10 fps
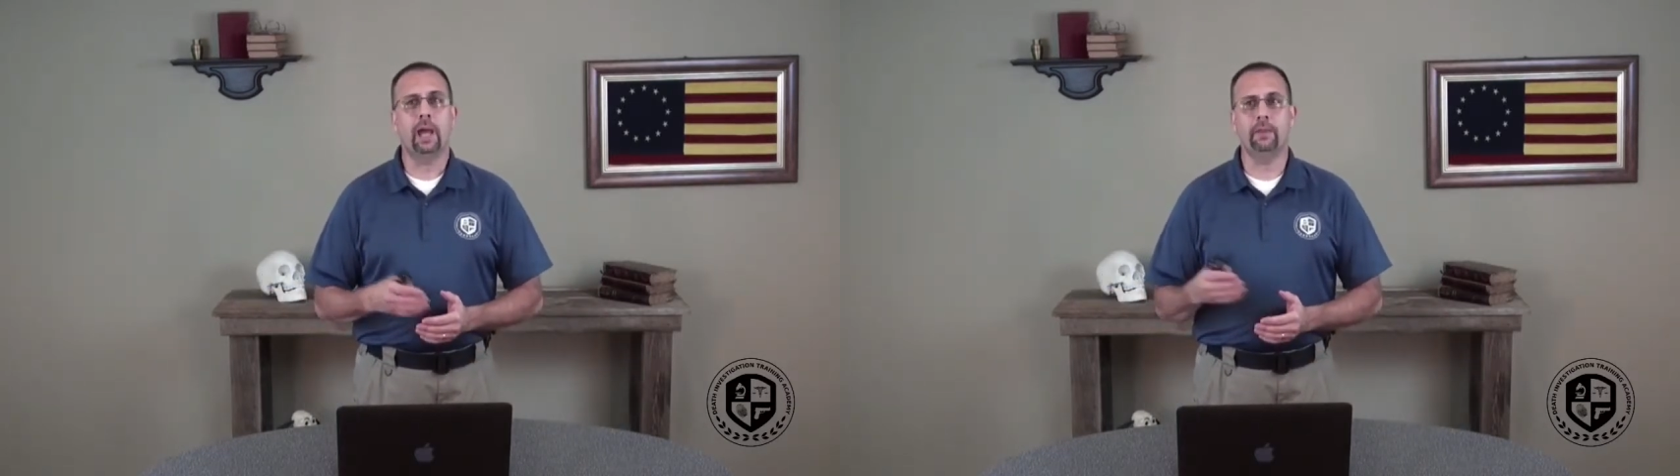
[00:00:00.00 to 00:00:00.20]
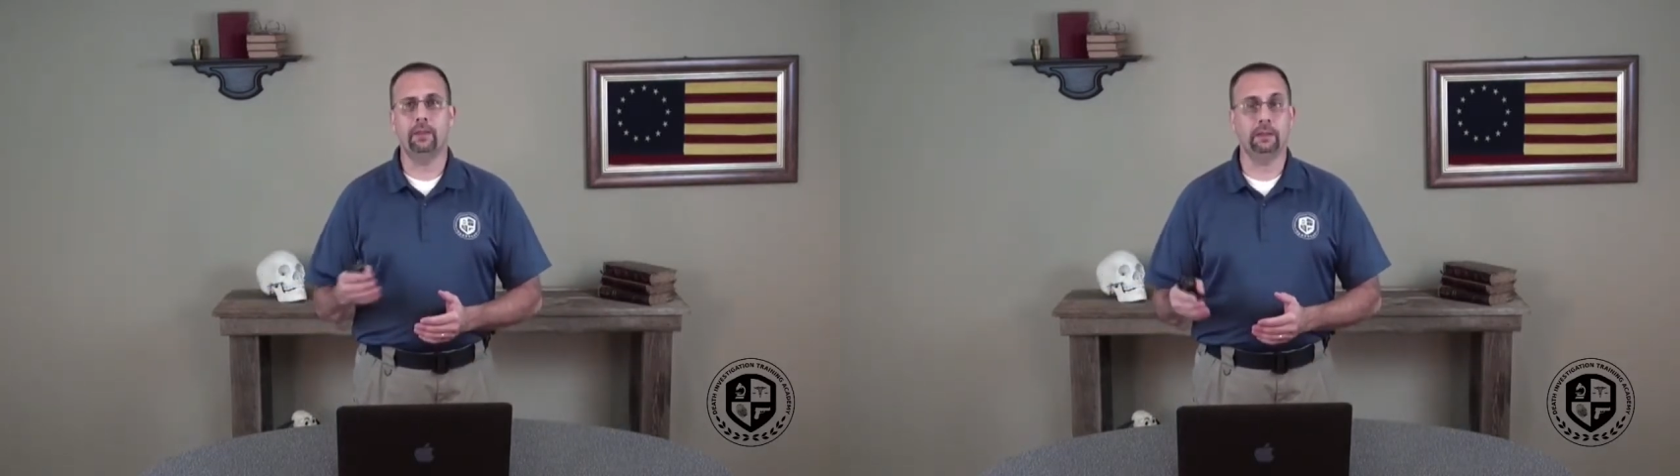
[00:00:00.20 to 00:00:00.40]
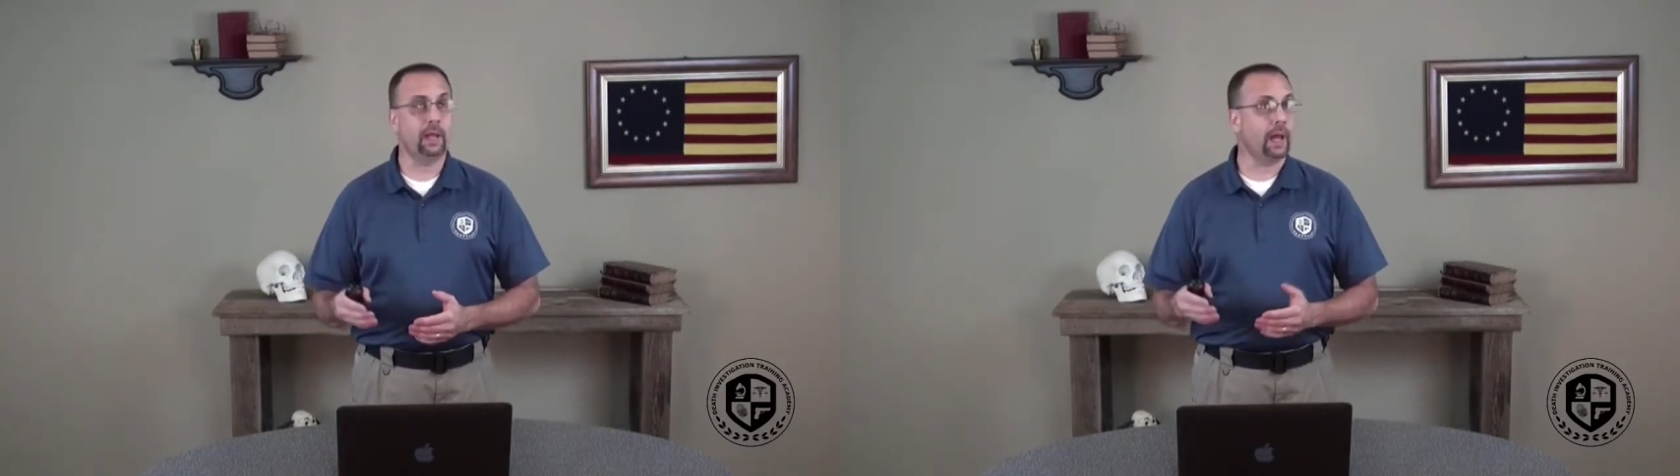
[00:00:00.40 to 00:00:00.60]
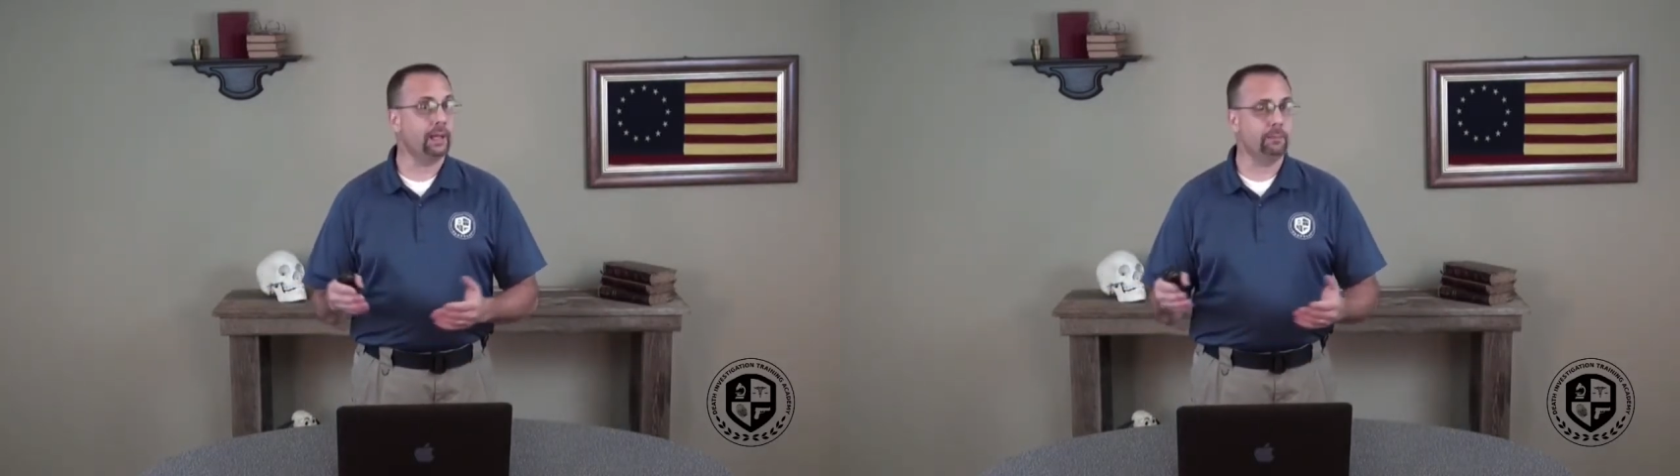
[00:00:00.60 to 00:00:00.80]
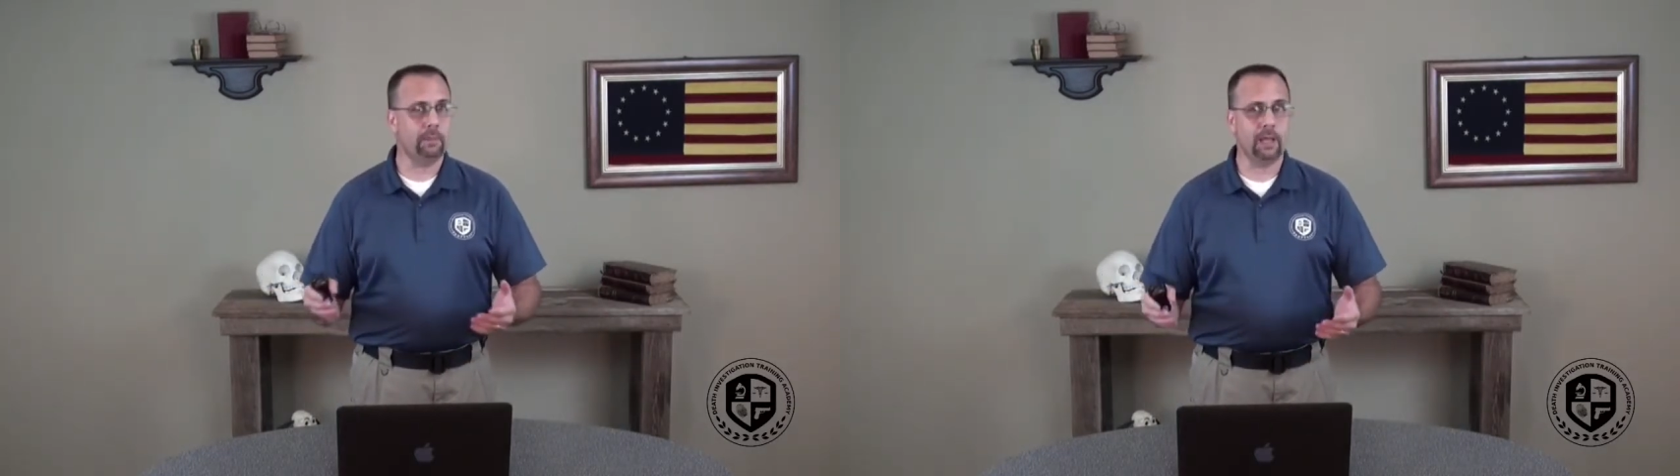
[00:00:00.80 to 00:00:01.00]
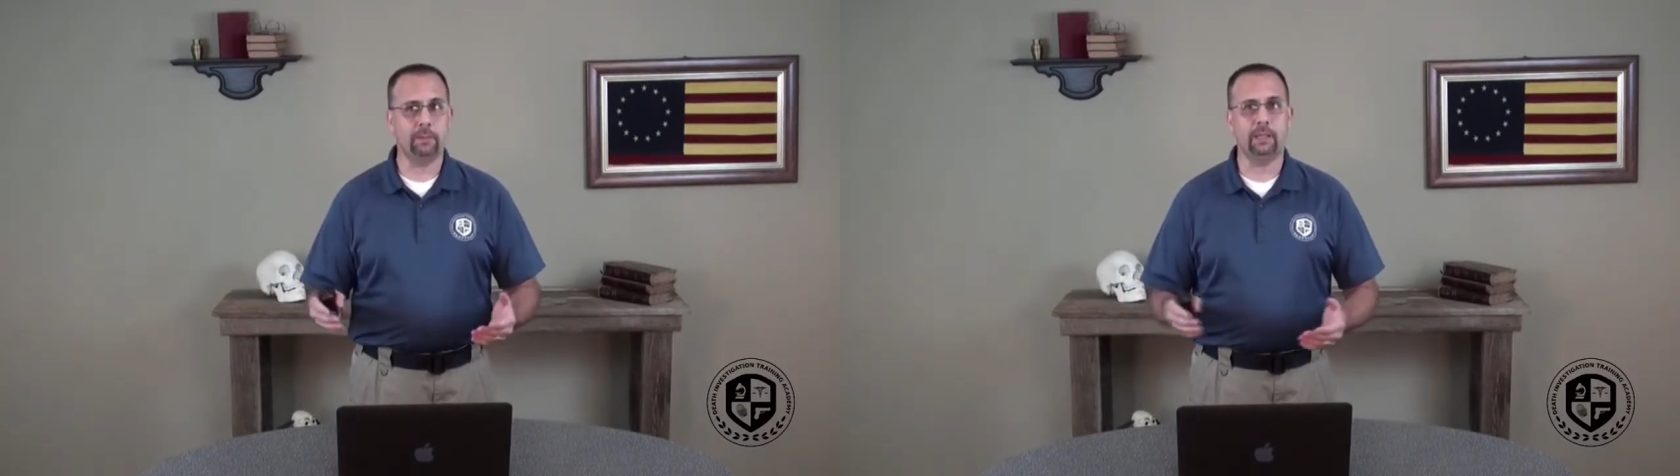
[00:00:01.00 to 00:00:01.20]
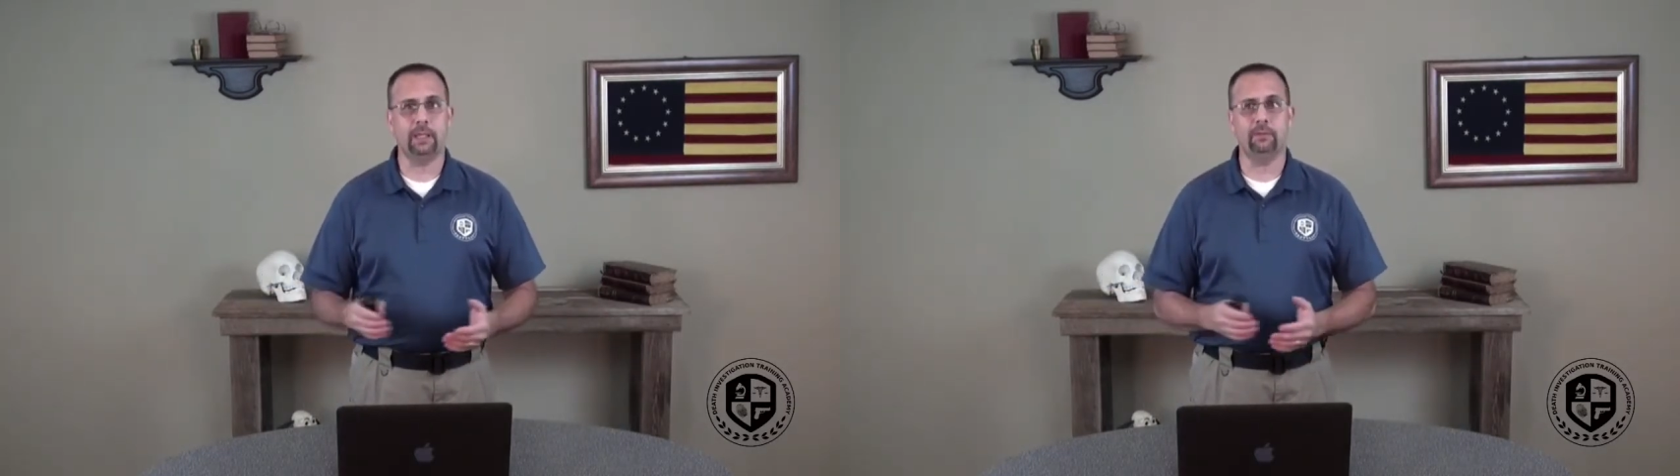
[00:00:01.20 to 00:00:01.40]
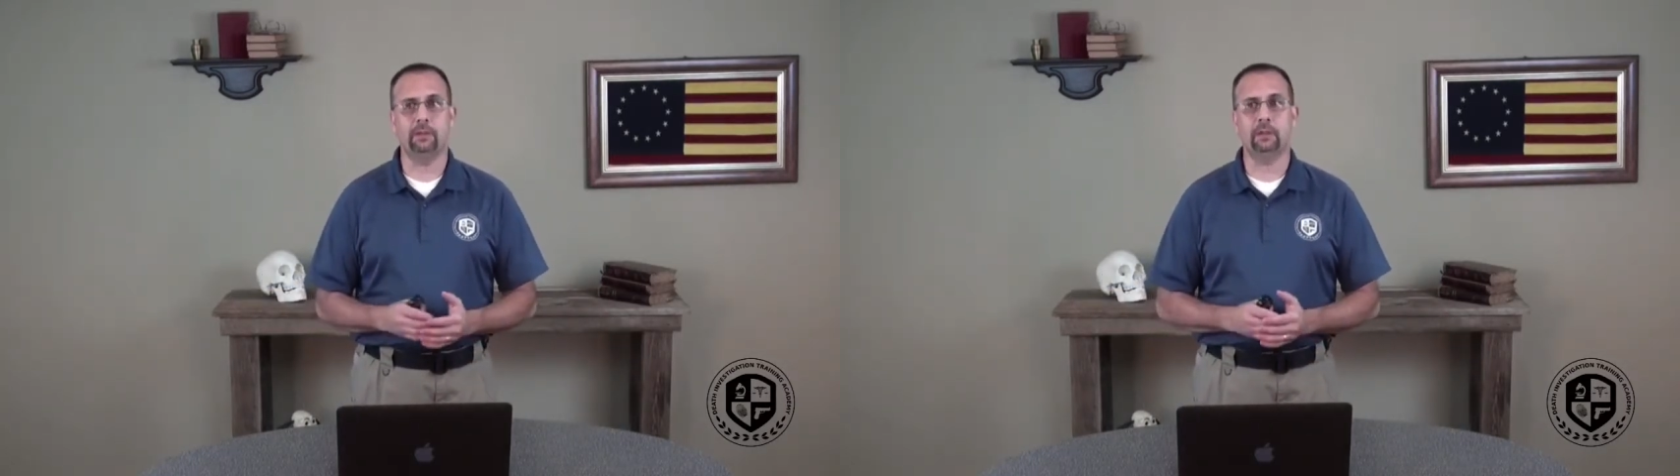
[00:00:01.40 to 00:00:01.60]
and then died maybe
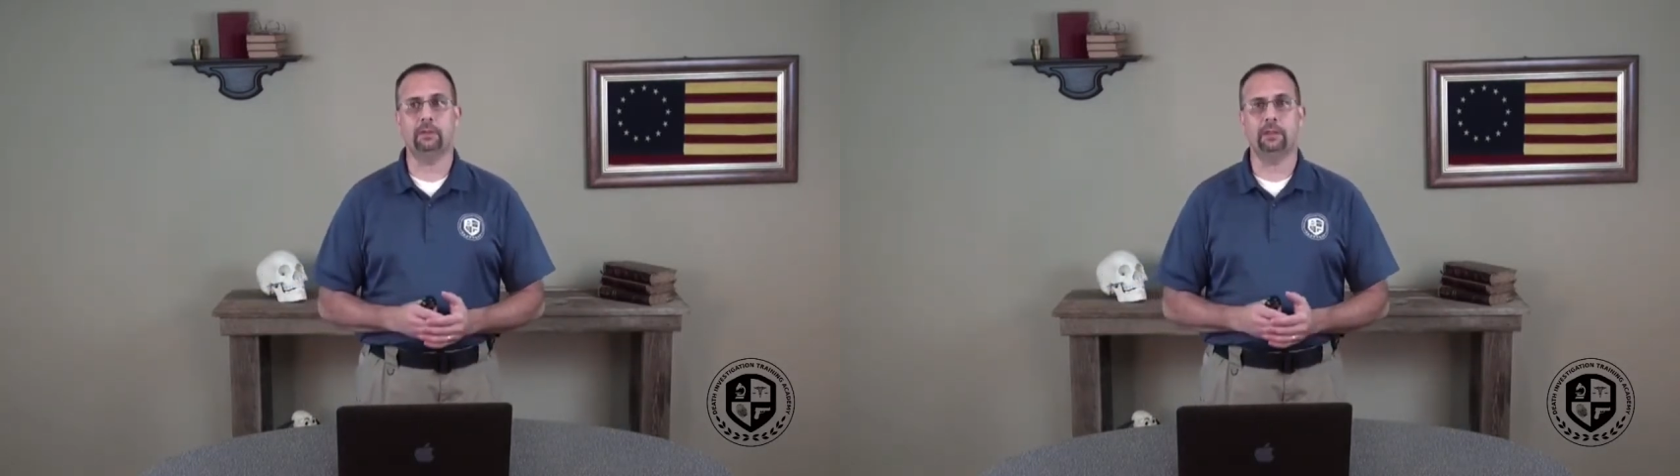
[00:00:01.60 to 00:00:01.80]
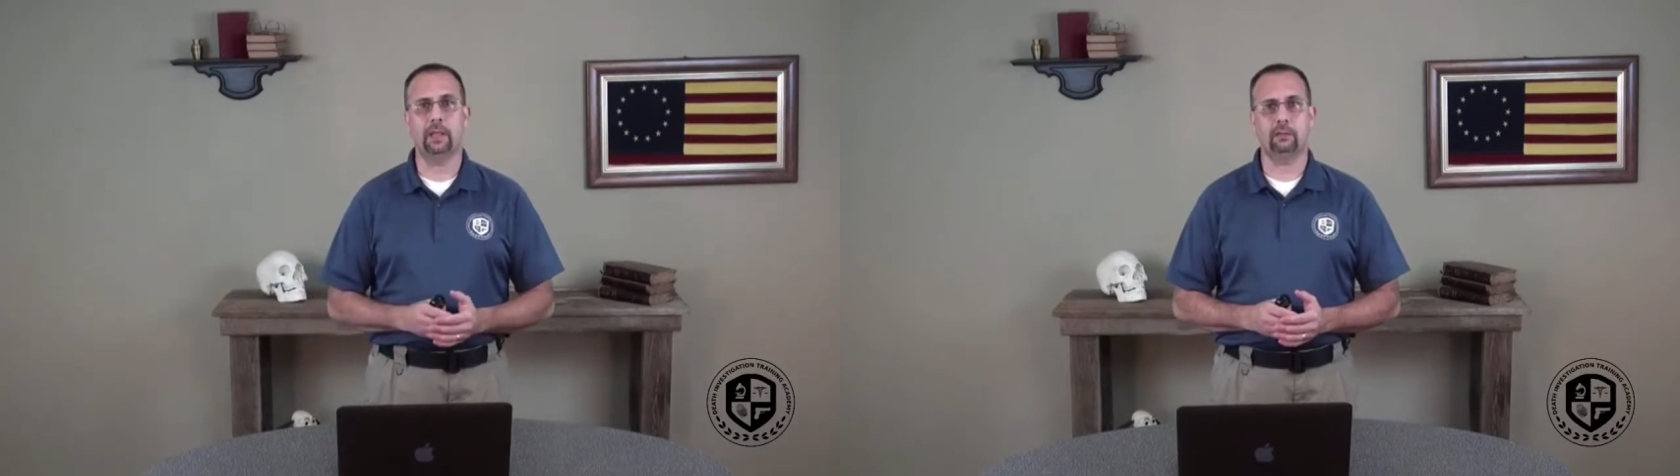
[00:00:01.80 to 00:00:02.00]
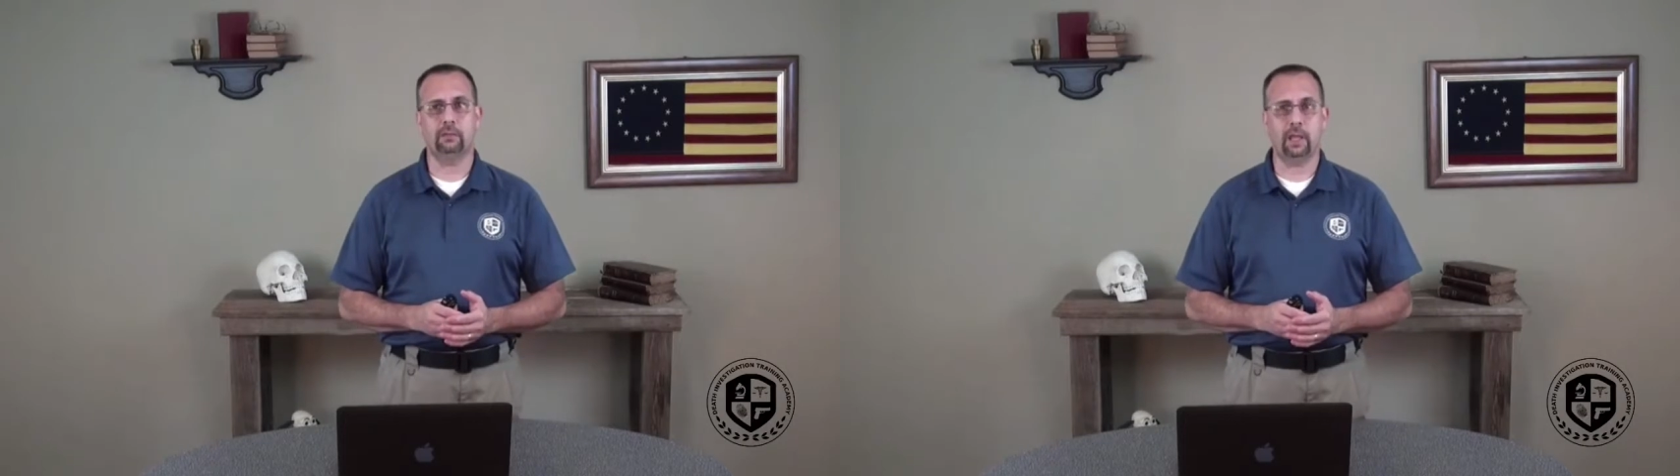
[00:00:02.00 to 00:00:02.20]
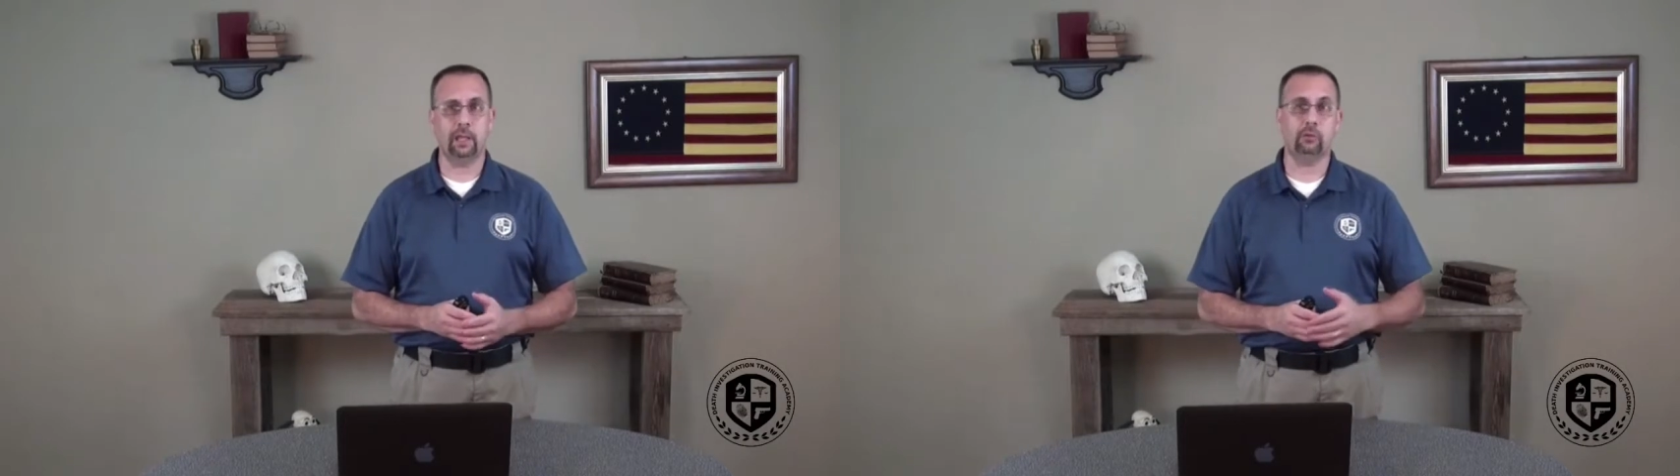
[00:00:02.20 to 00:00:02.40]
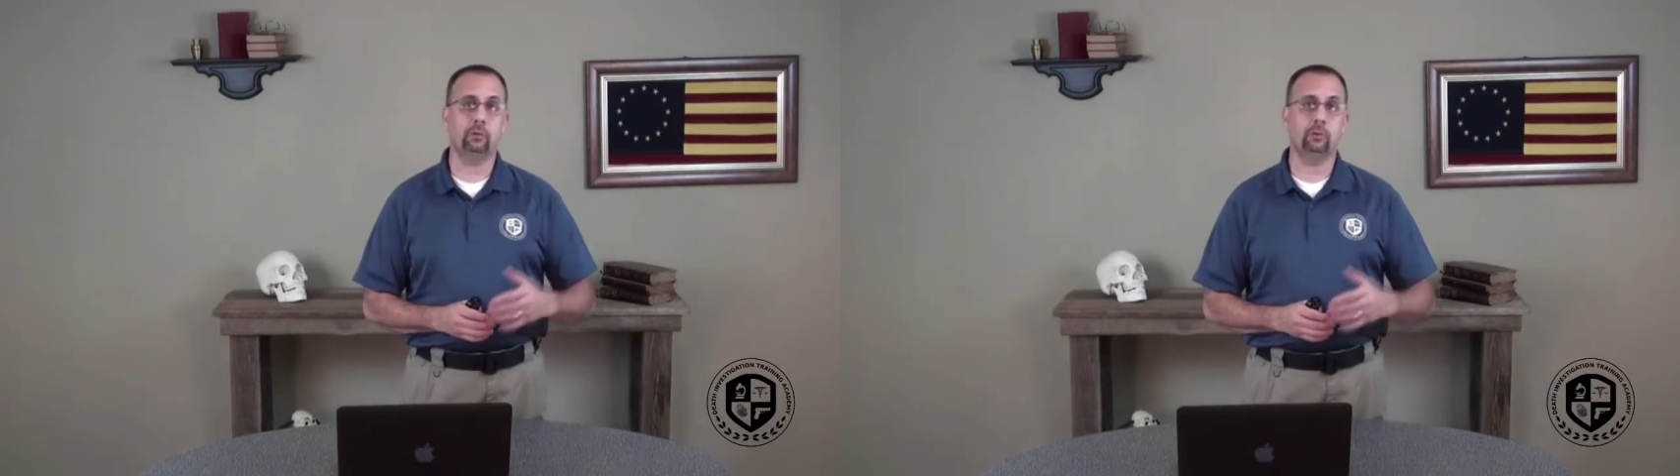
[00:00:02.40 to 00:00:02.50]
even the next day.